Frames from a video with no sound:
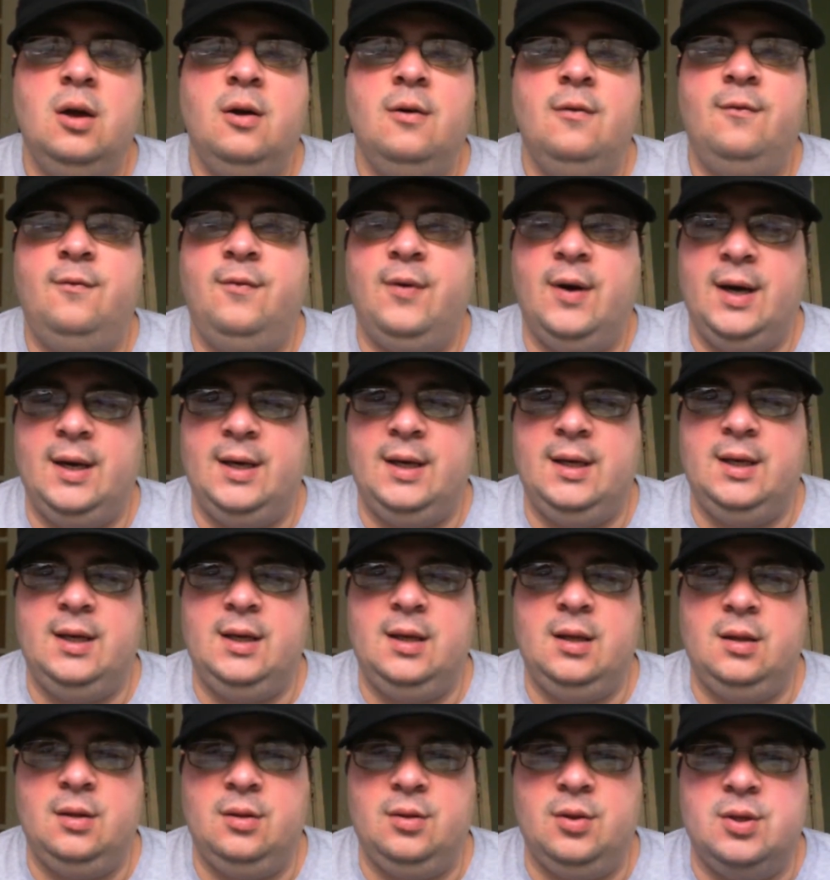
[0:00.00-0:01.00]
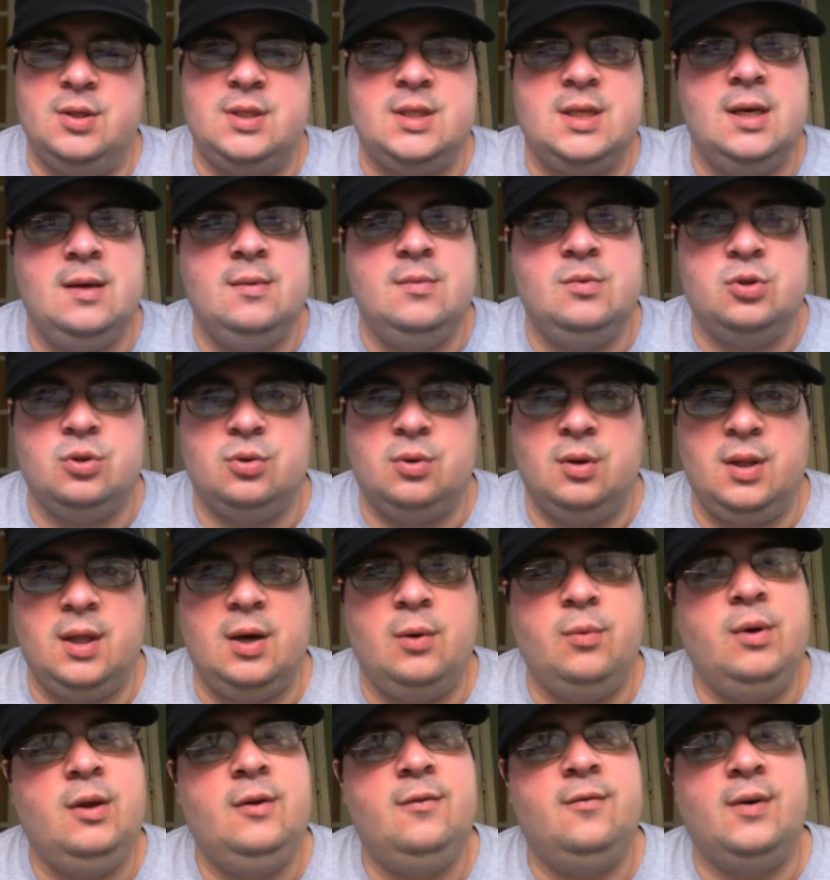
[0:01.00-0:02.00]
finding the same joy
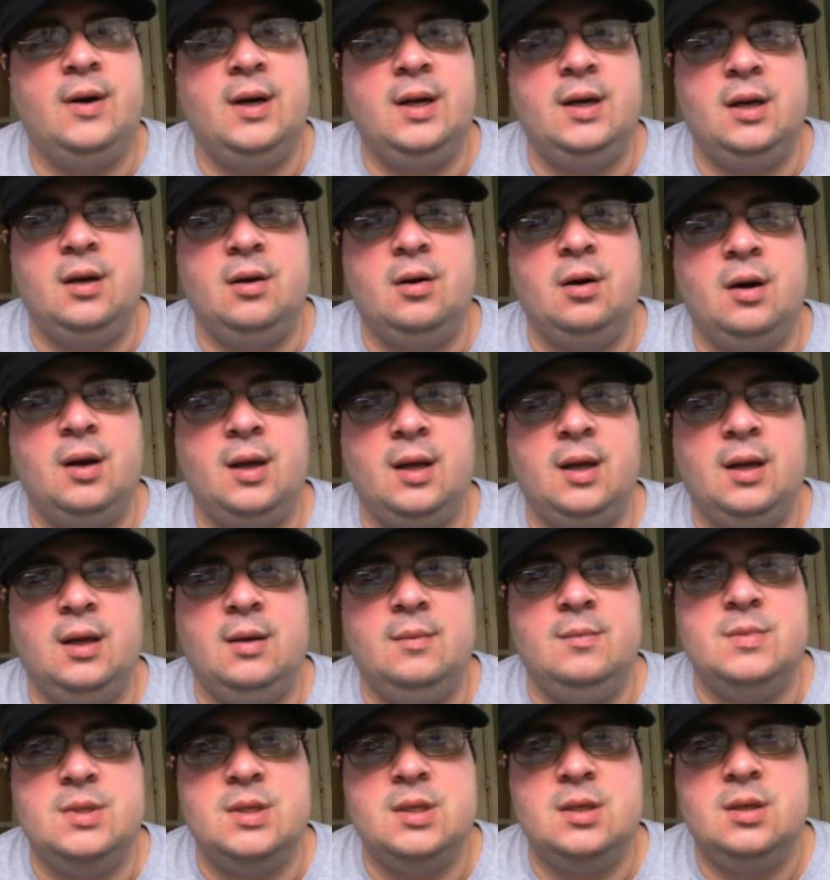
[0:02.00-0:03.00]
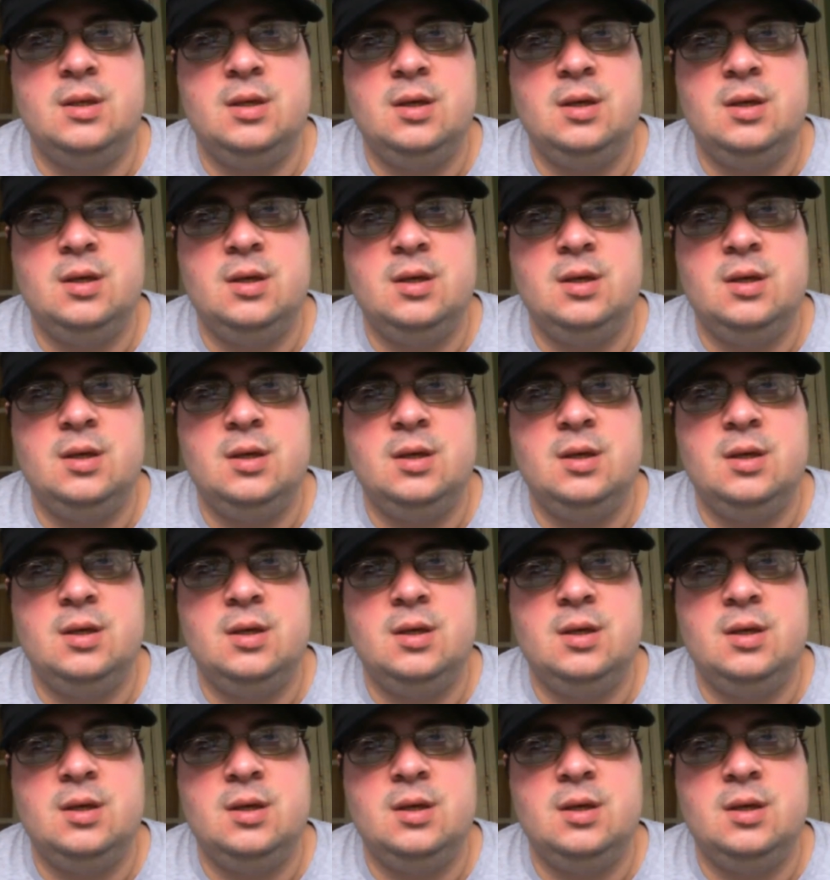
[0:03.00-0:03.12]
that we find in our games.